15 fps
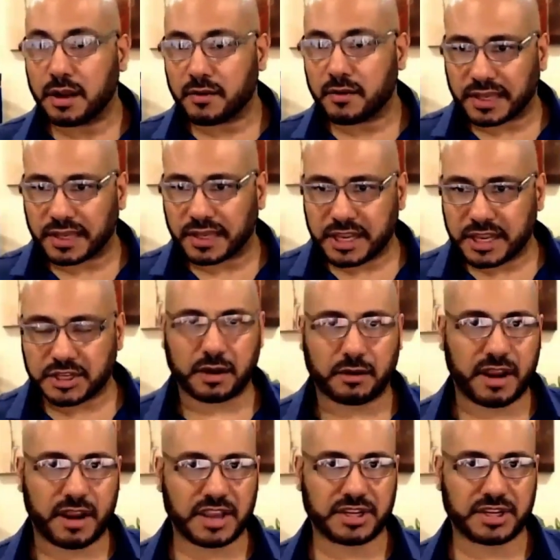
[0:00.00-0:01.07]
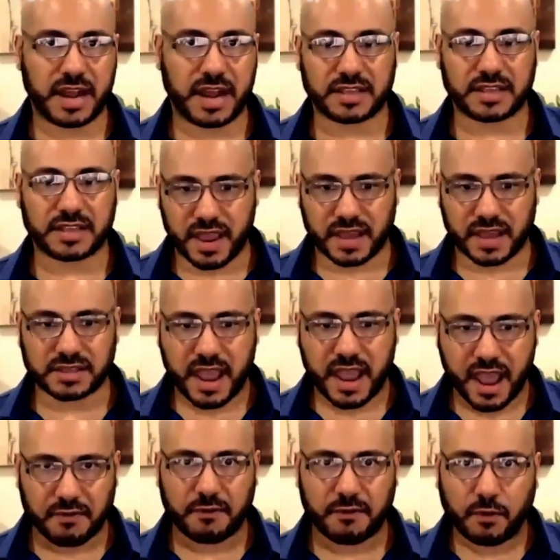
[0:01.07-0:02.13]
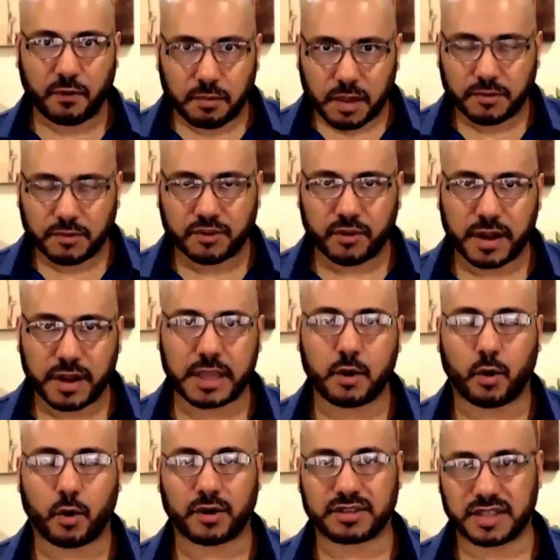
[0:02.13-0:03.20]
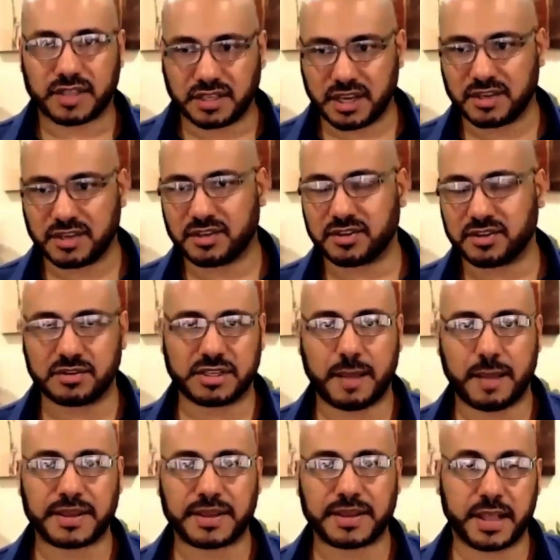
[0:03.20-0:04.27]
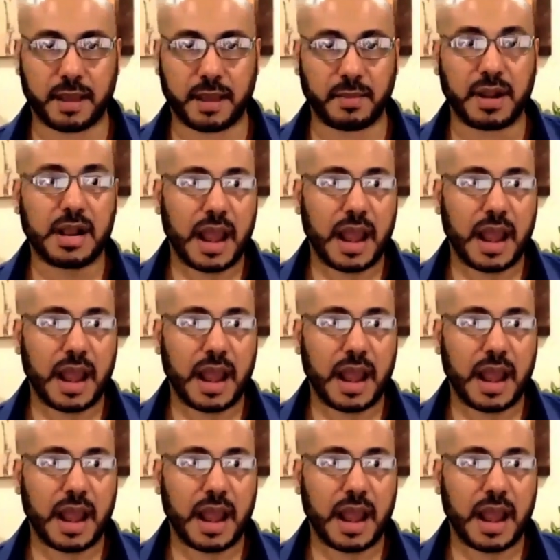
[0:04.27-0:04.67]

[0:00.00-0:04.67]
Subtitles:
The lead generation ads, we actually have a full-blown training course that teaches you step-by-step